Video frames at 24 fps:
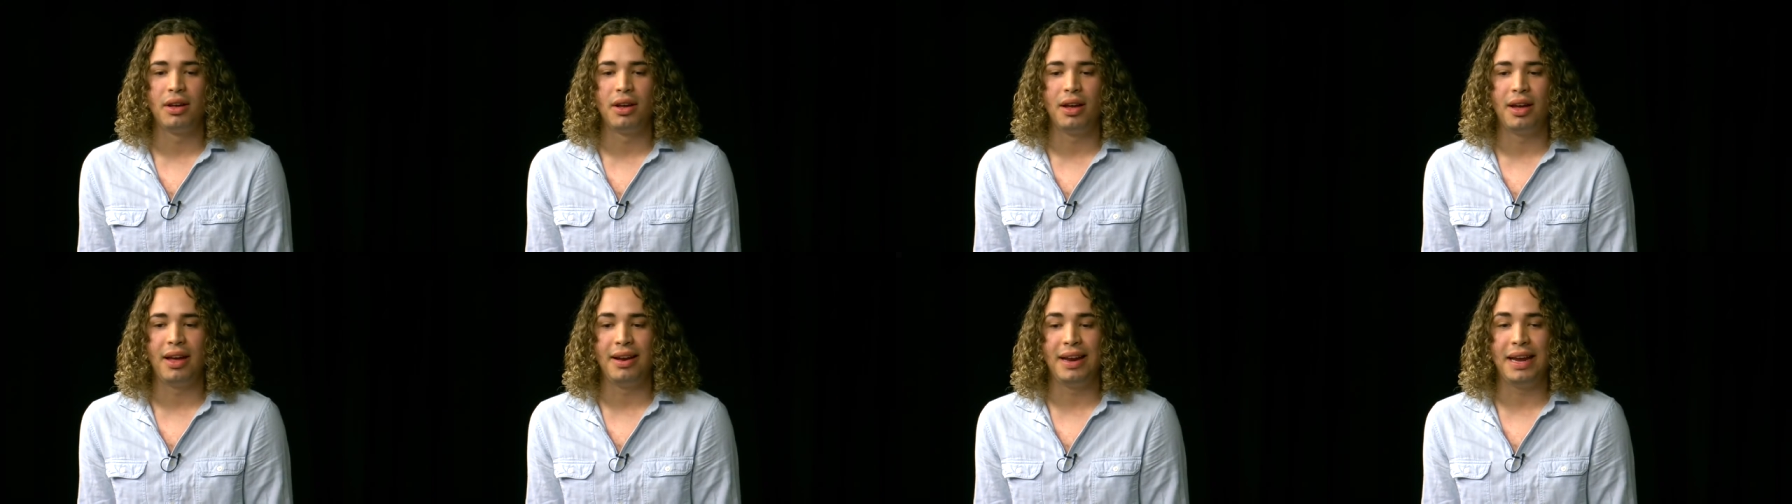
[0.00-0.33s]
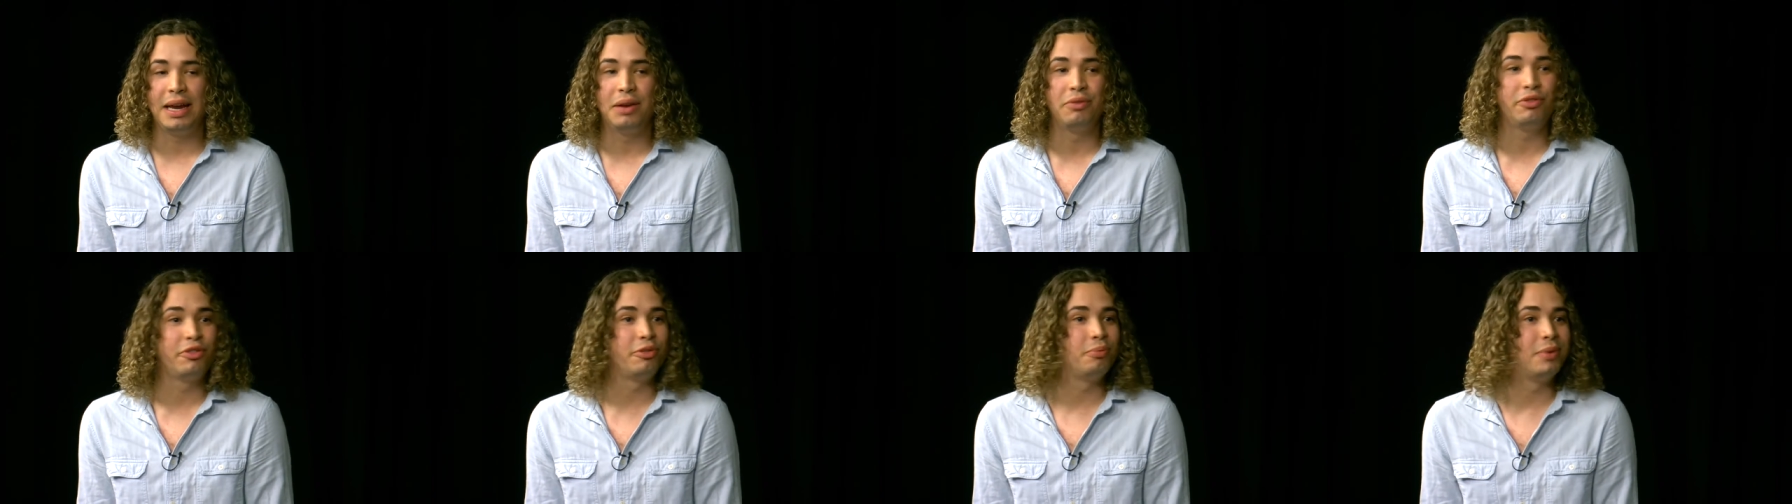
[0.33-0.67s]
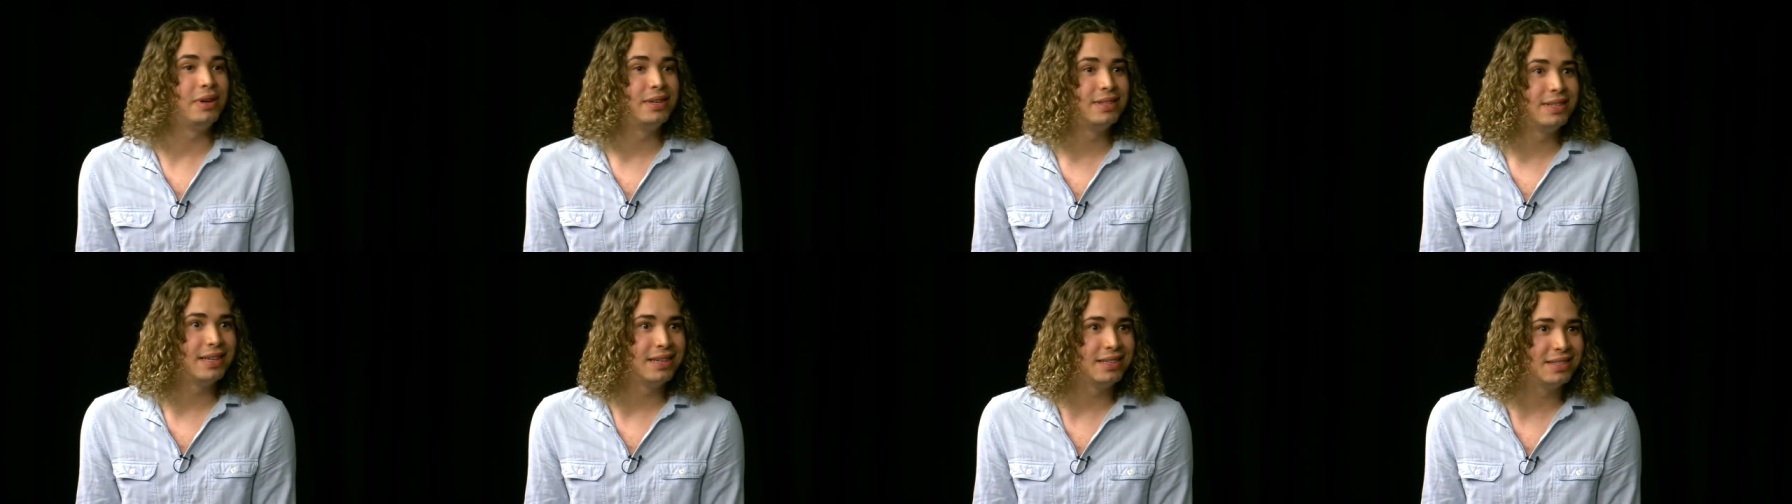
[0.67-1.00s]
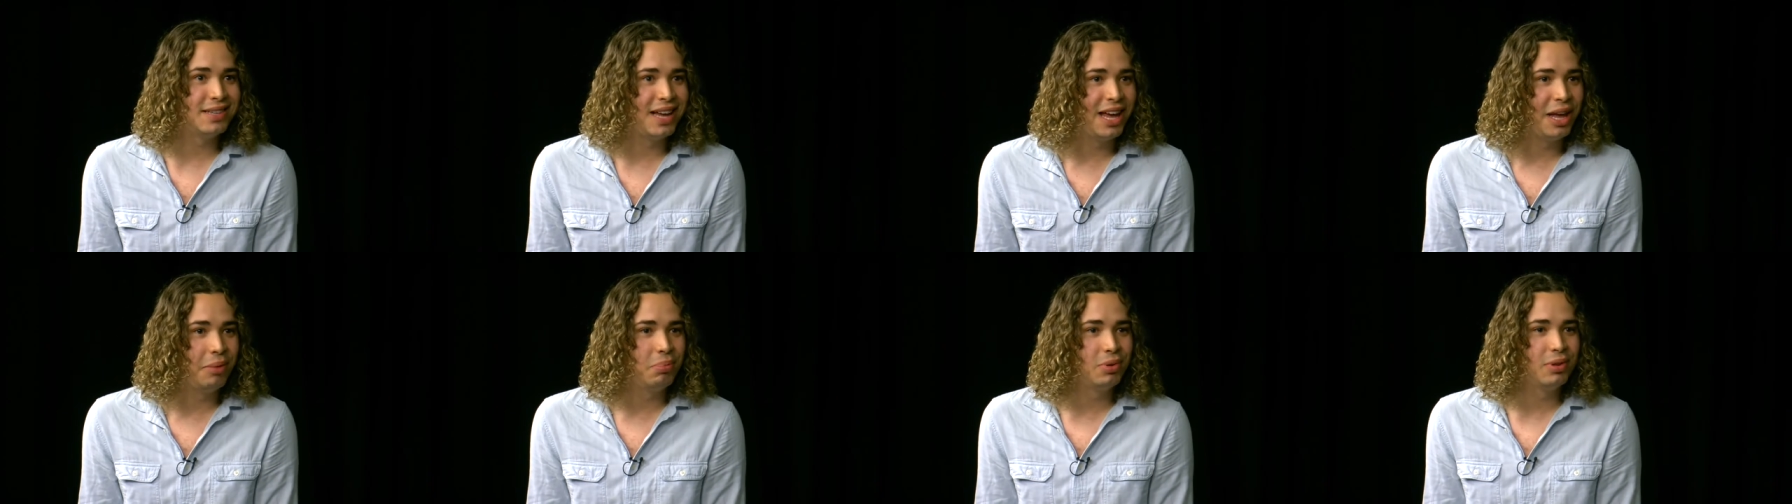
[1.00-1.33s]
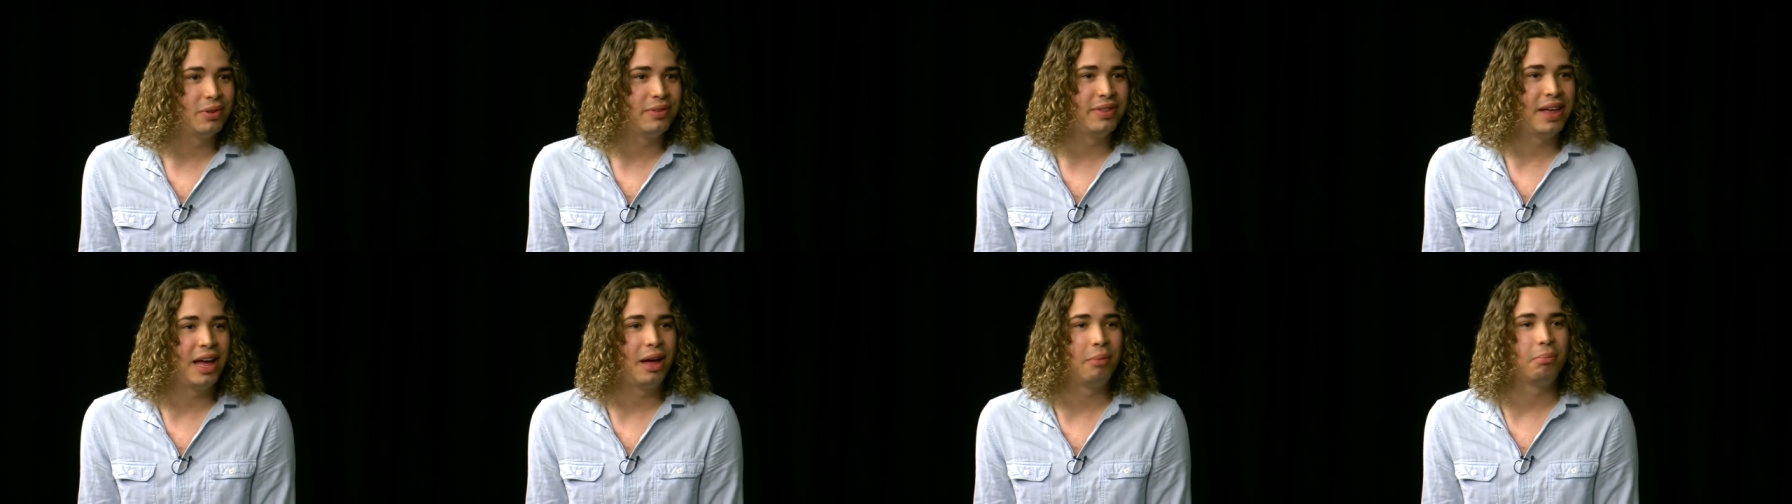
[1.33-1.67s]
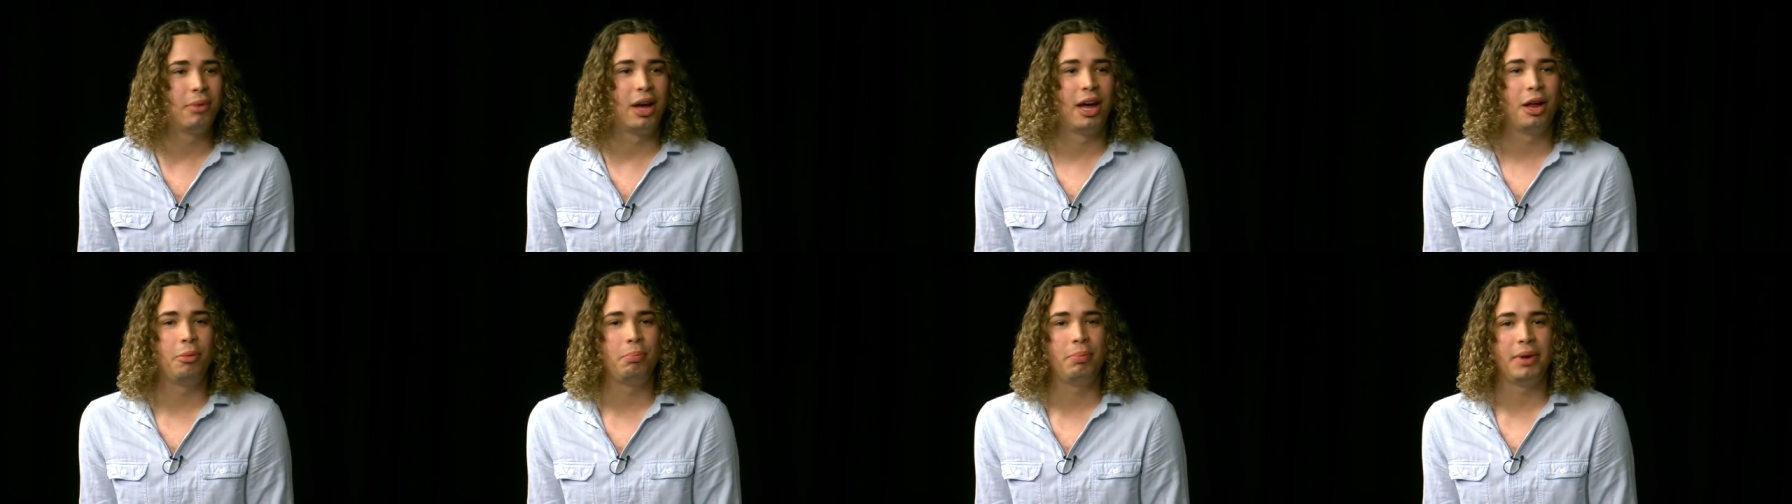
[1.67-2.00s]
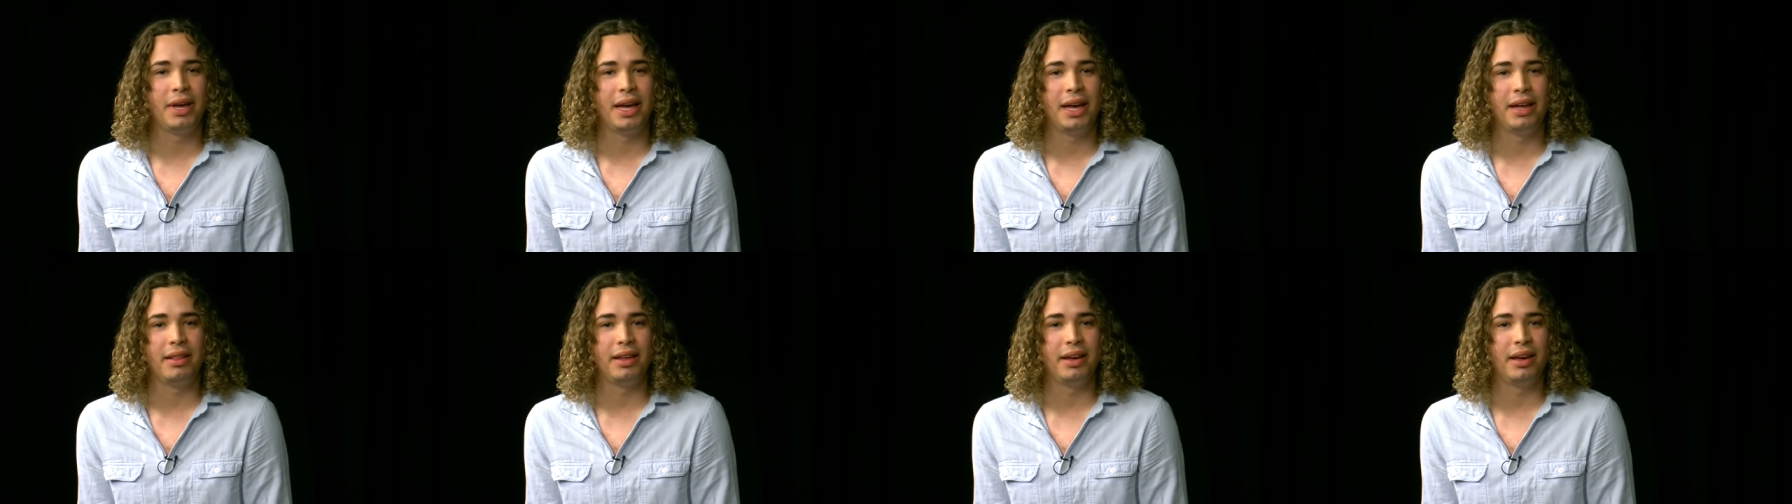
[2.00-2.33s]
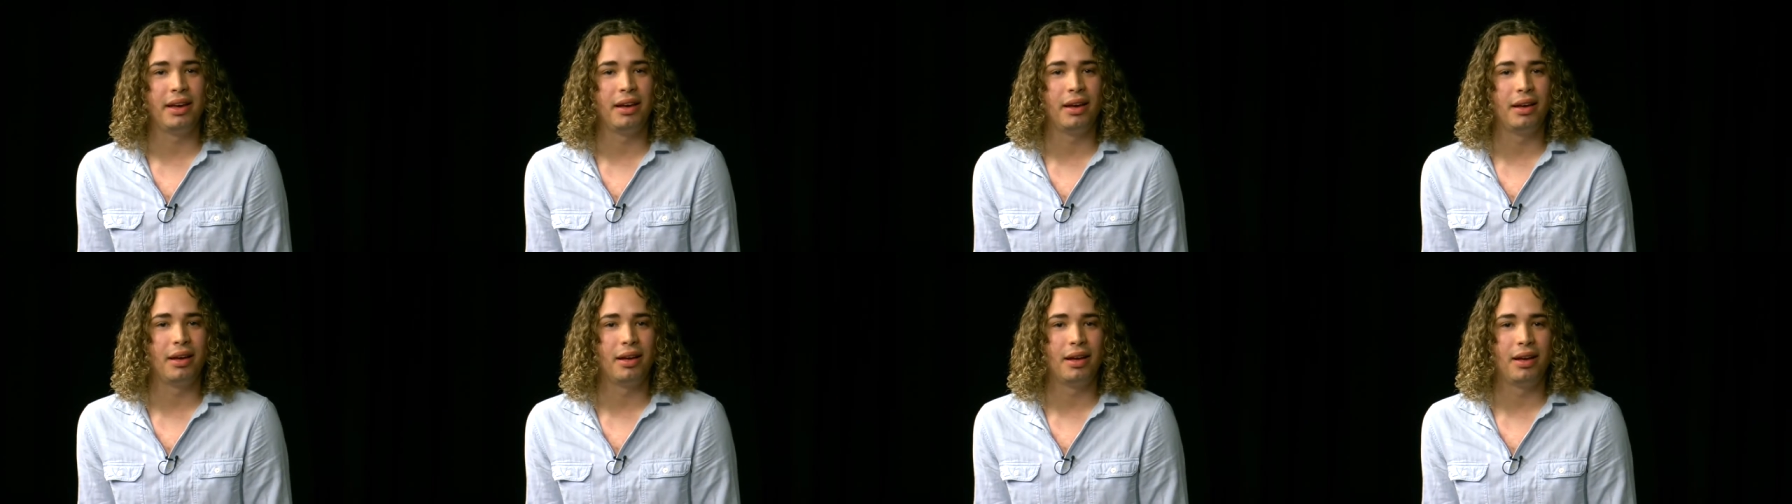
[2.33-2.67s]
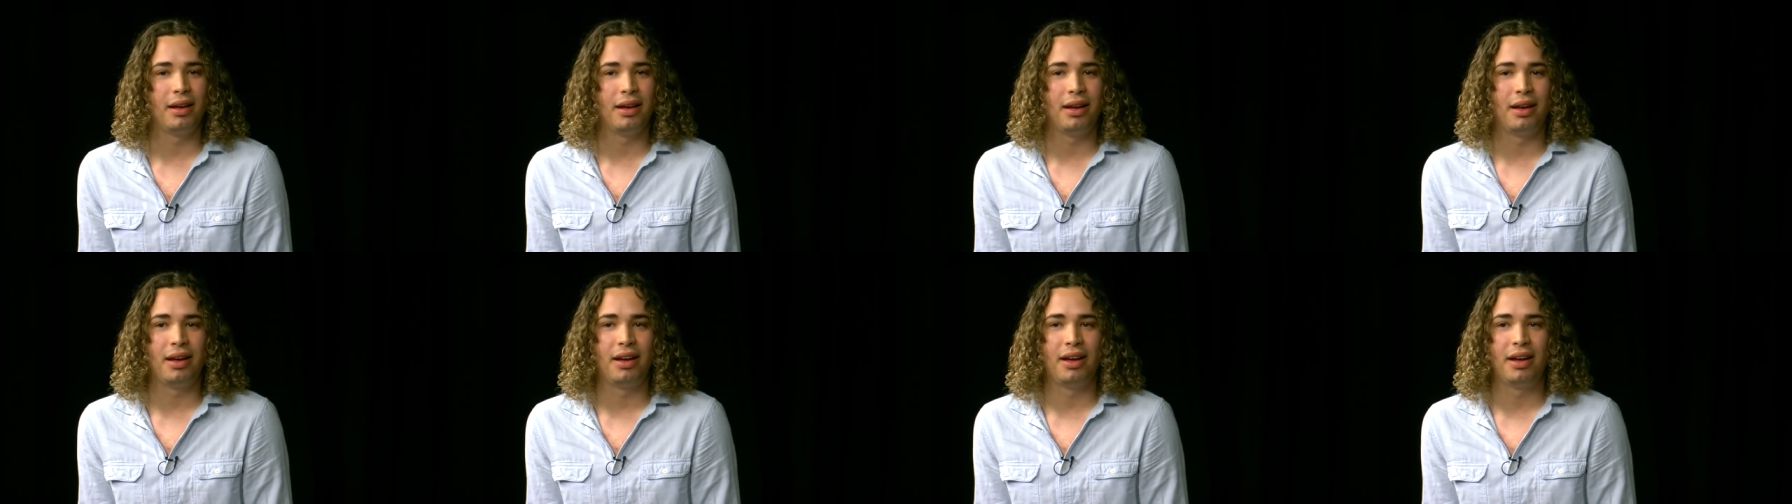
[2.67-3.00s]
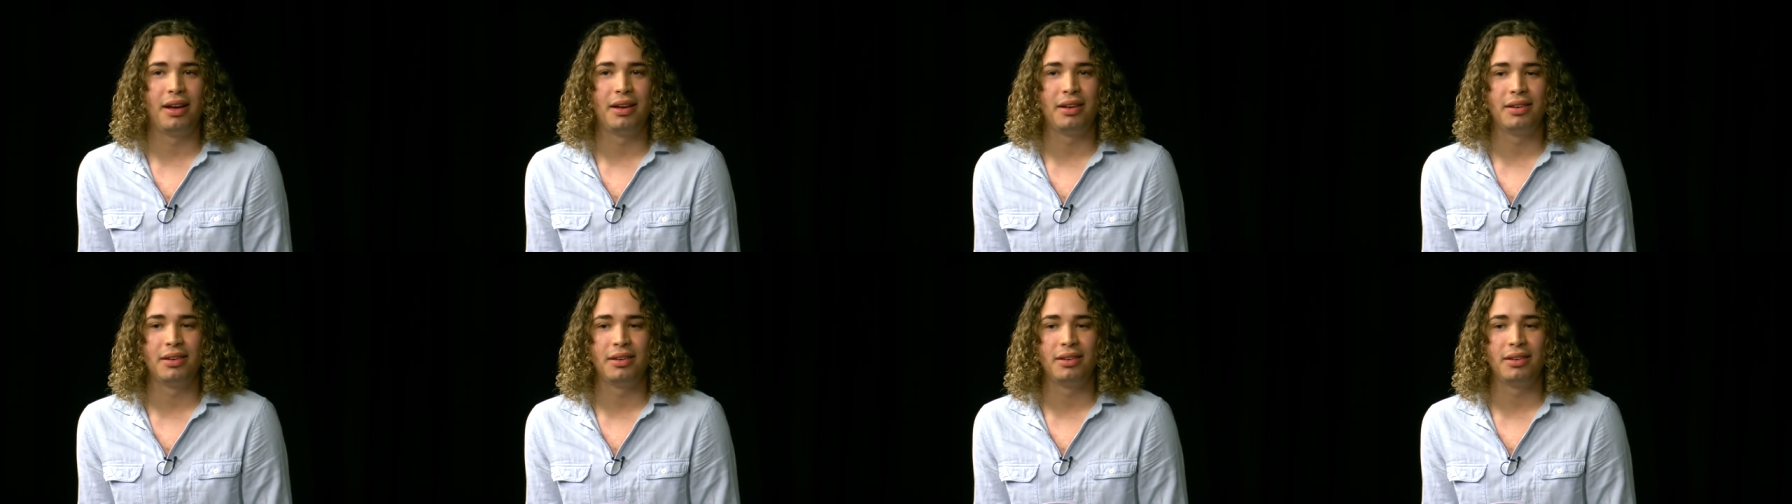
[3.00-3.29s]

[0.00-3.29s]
an infamous example of that might be the uh,